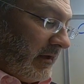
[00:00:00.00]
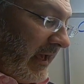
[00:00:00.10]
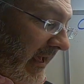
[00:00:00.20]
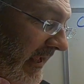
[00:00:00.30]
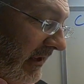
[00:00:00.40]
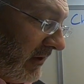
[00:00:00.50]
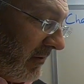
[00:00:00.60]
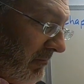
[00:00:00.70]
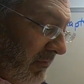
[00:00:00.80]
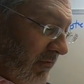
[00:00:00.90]
A,
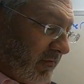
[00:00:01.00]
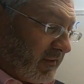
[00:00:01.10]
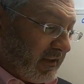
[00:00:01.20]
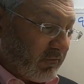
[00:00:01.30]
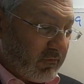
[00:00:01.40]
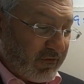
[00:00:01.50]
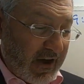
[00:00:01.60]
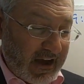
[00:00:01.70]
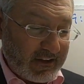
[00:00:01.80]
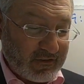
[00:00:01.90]
compute the
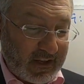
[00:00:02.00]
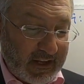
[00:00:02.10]
revised